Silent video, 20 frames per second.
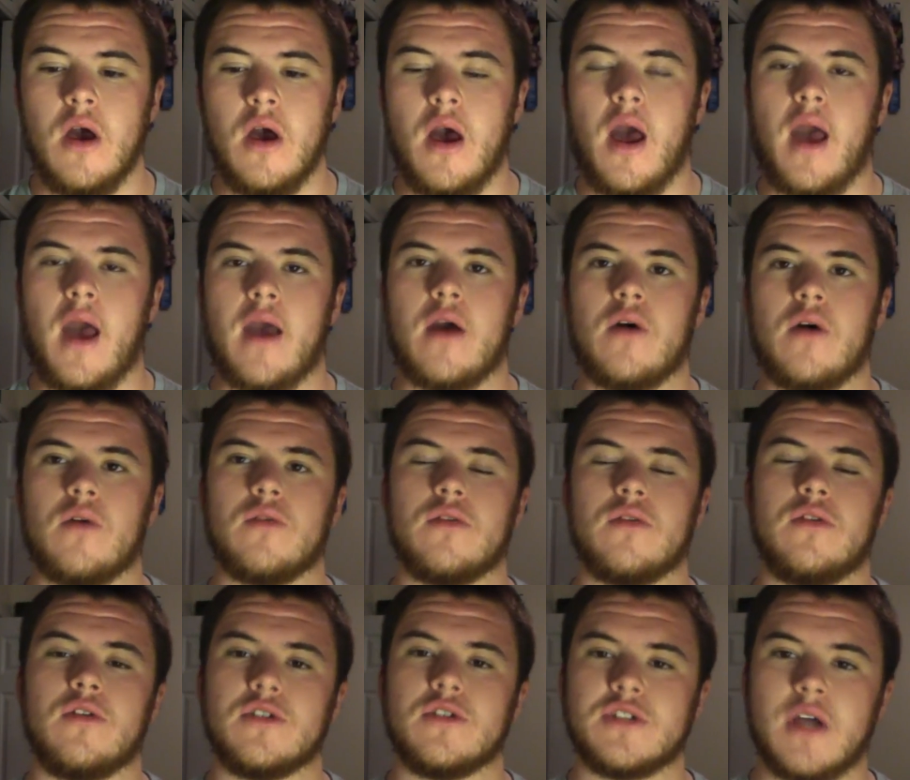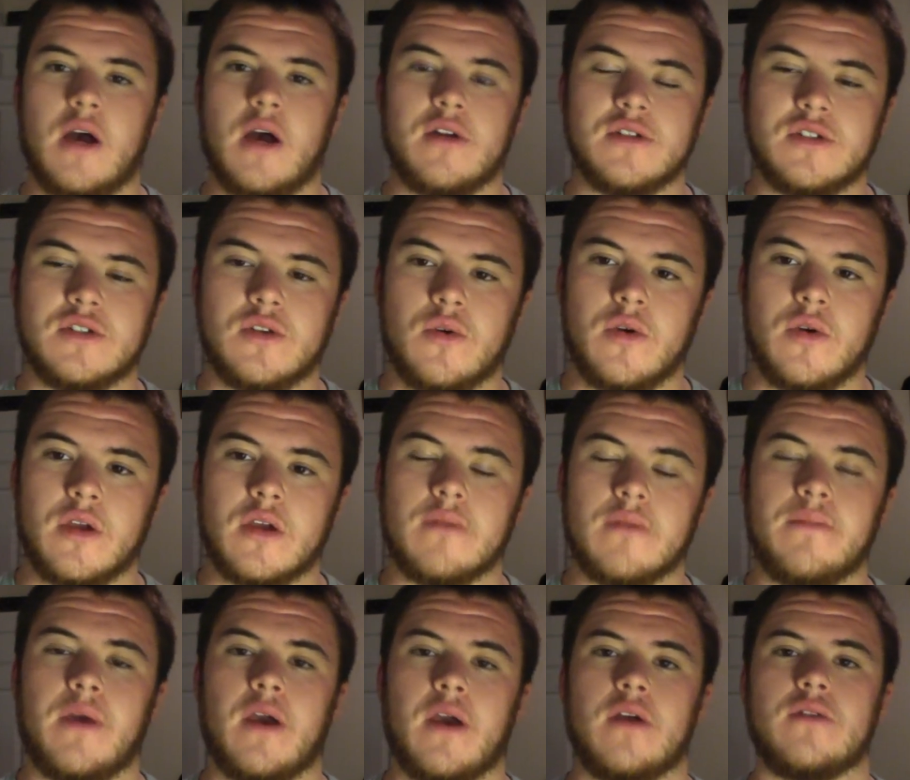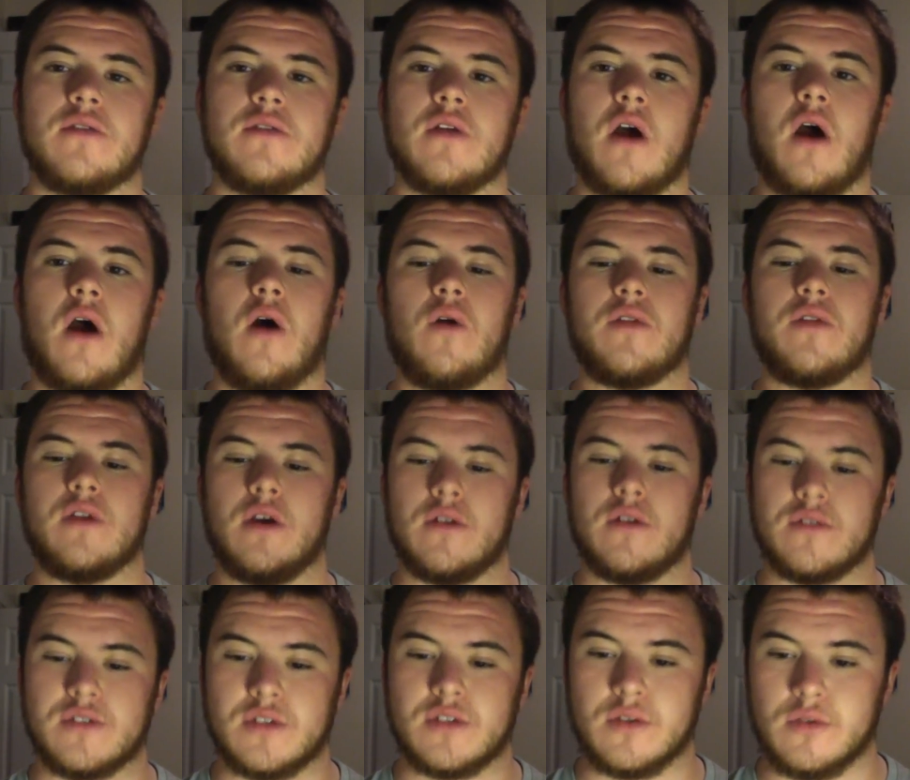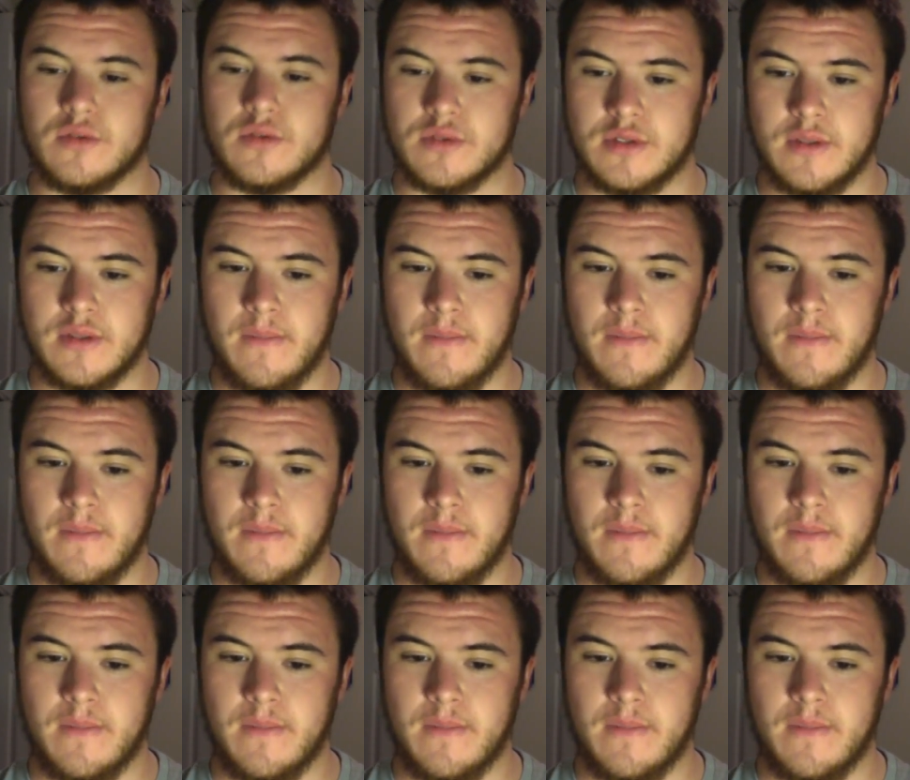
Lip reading: how your child is doing compared to all the other schools.